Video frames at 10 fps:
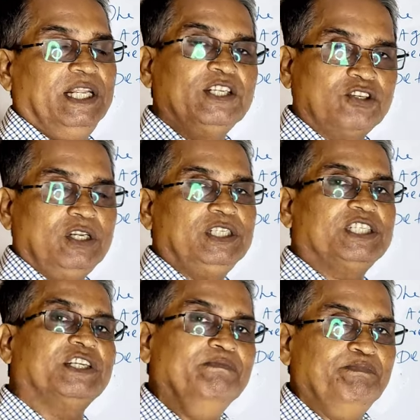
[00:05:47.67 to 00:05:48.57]
Nature
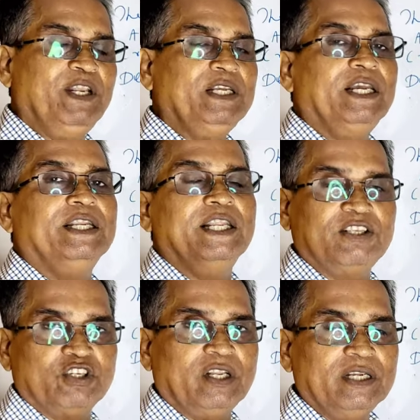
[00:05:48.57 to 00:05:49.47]
is simply a
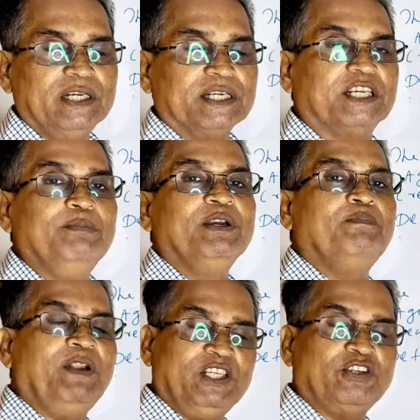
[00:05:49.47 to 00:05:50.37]
nature
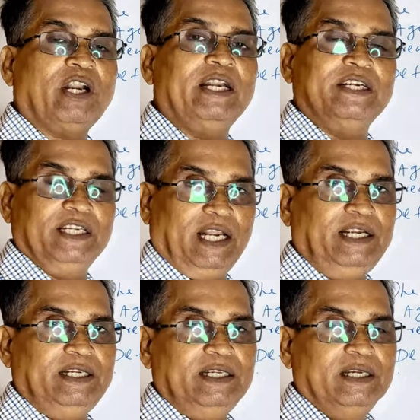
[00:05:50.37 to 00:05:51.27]
giving pleasure and
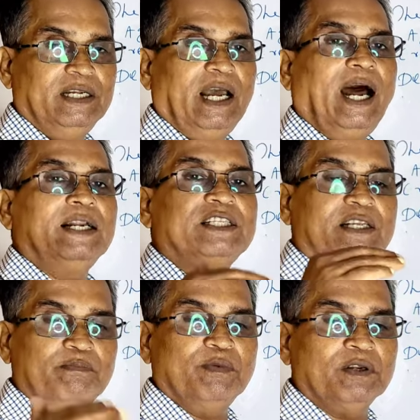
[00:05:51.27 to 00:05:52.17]
delight and
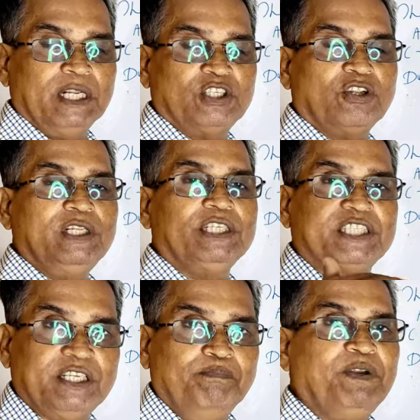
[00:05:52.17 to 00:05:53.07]
uh, nature
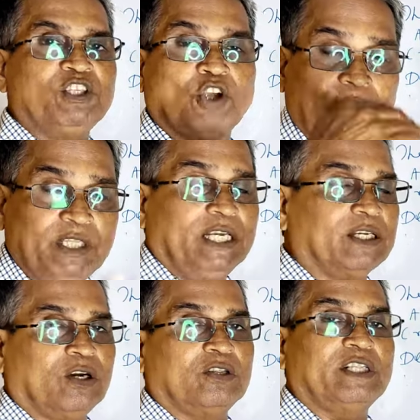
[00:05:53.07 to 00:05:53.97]
is simply
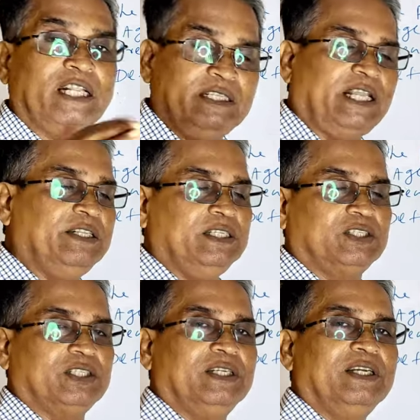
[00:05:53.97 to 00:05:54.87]
something other than
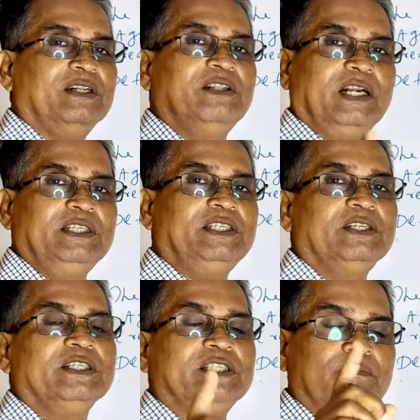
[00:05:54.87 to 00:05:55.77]
this. That
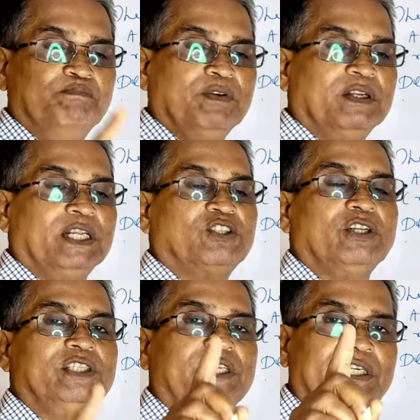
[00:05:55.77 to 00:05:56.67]
is, uh,
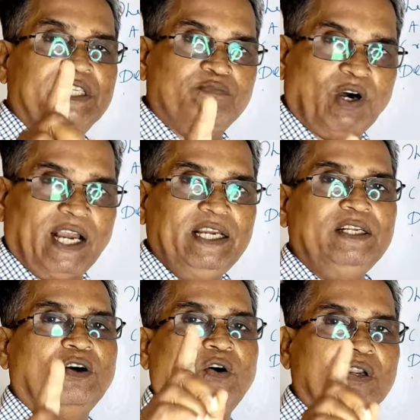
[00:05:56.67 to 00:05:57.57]
nature is
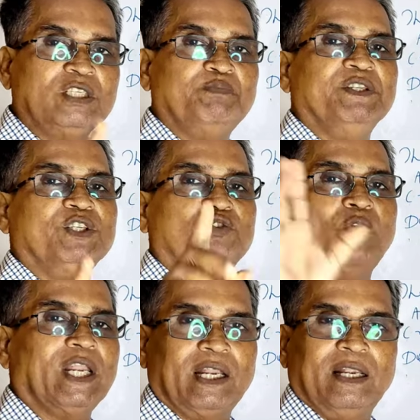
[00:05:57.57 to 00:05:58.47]
divine or spiritual.